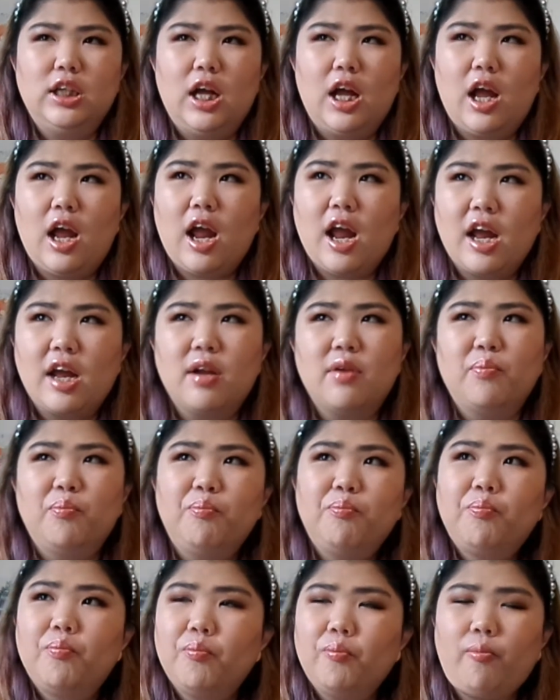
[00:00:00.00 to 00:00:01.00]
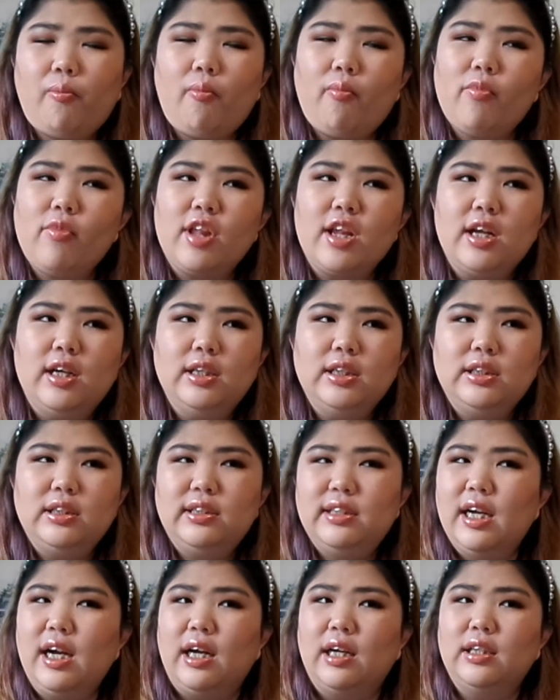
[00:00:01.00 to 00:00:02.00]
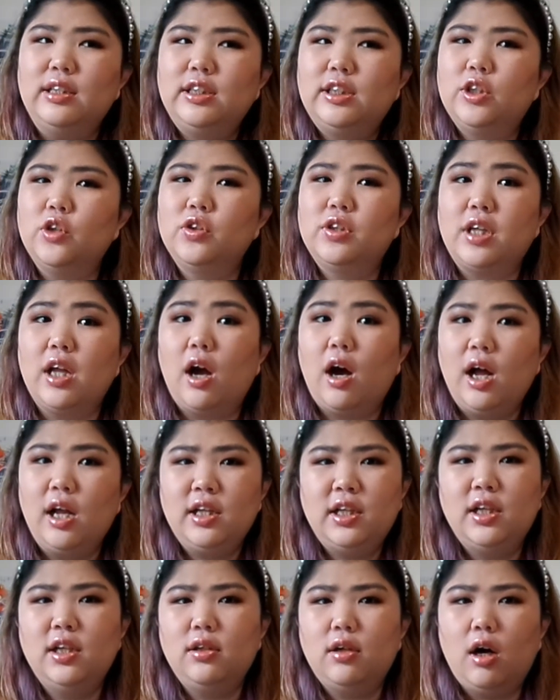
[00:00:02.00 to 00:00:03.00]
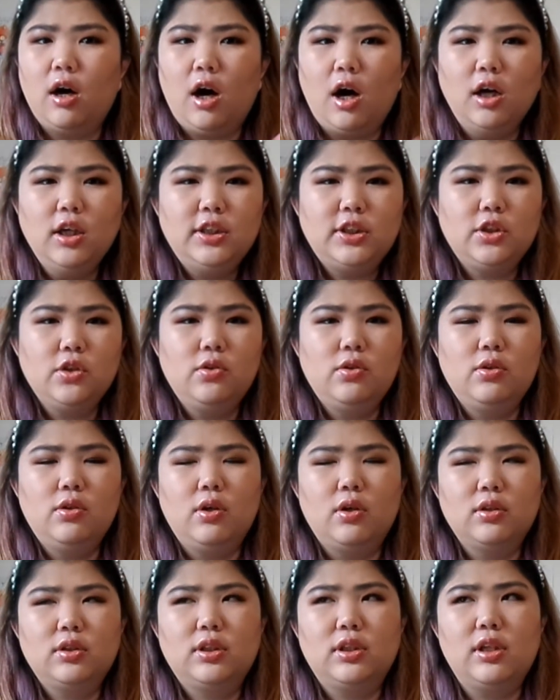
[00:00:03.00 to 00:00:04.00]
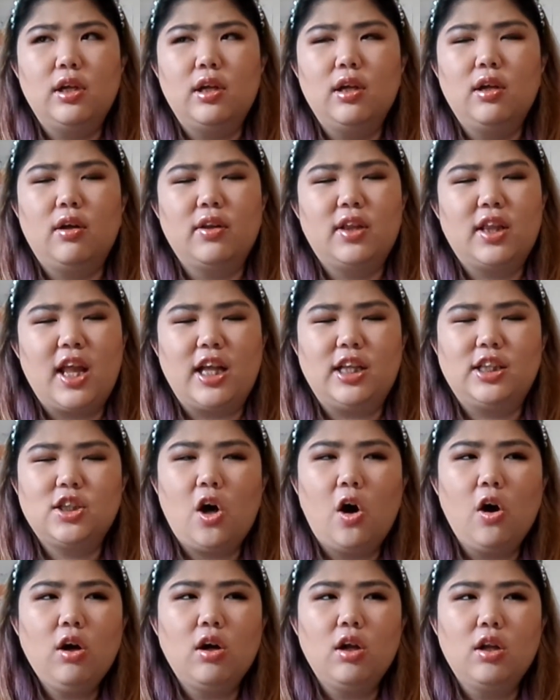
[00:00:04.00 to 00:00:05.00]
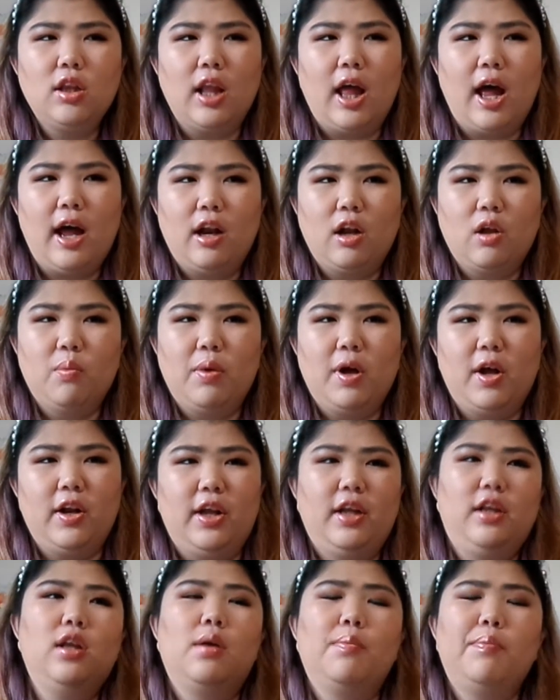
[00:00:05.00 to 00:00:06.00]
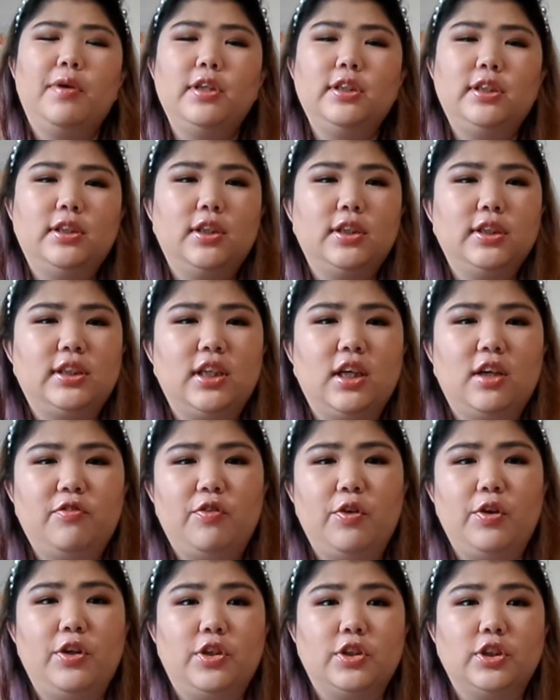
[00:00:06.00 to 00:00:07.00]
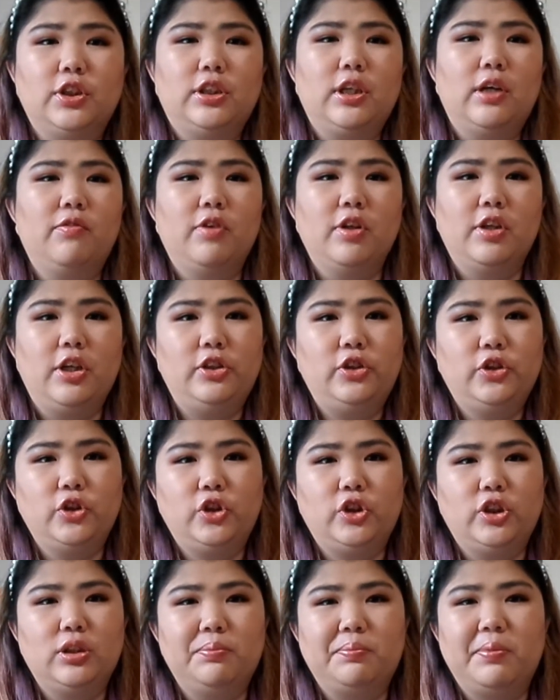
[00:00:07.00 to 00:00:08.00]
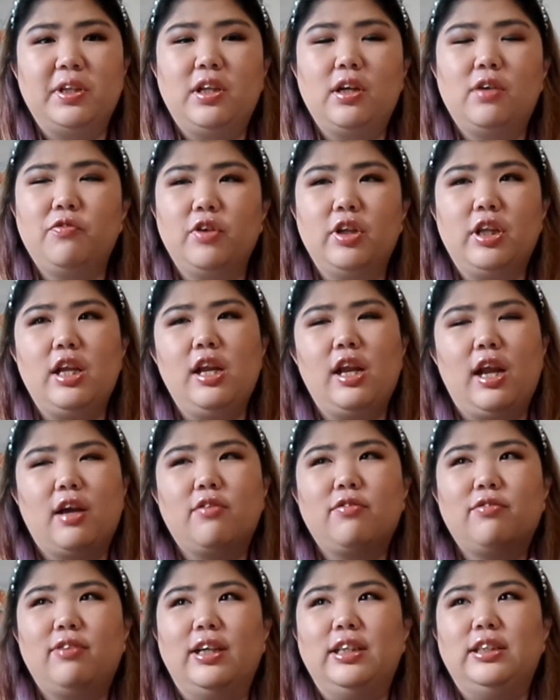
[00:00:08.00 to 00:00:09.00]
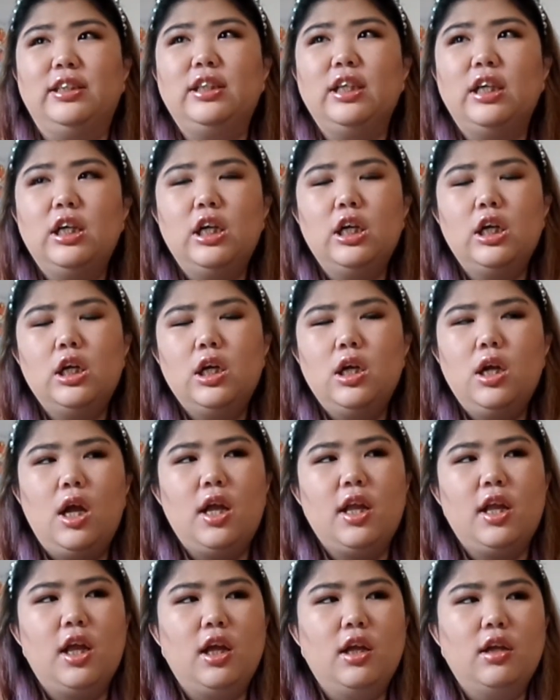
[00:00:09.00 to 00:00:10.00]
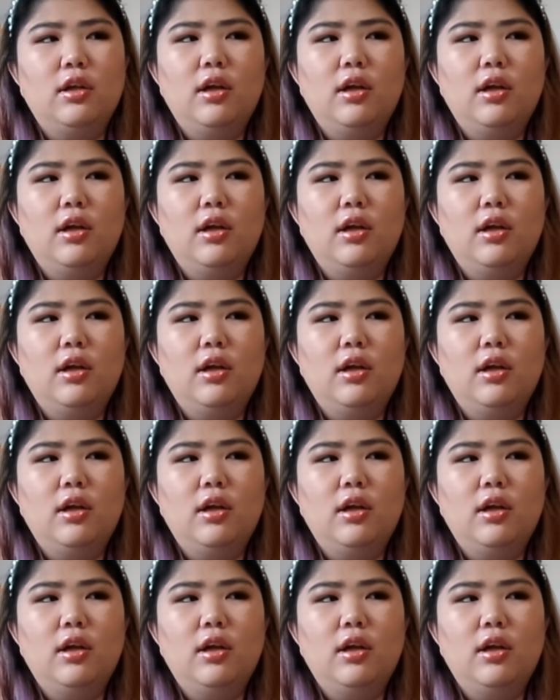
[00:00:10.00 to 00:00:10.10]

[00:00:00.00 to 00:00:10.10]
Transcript: And yeah, so and also they talk a lot about like their personal stuff and just their relationship, and they're really like friends in